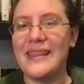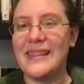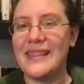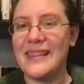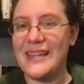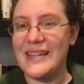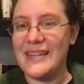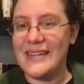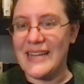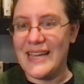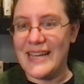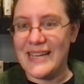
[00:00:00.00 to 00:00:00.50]

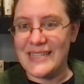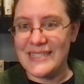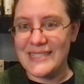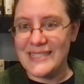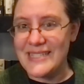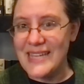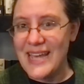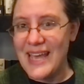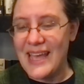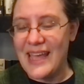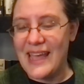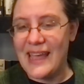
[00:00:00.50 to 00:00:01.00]
the next
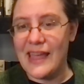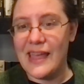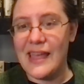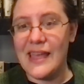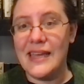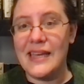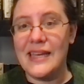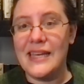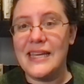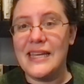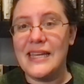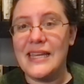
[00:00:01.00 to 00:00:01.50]
day,
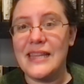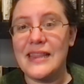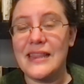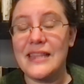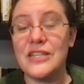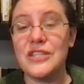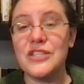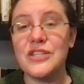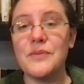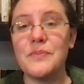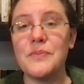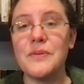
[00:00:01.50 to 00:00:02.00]
the
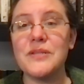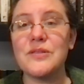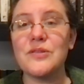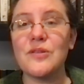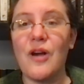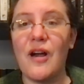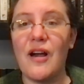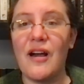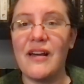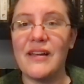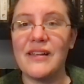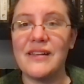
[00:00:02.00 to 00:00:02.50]
ship is
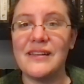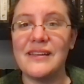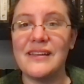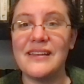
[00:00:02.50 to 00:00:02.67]
gone.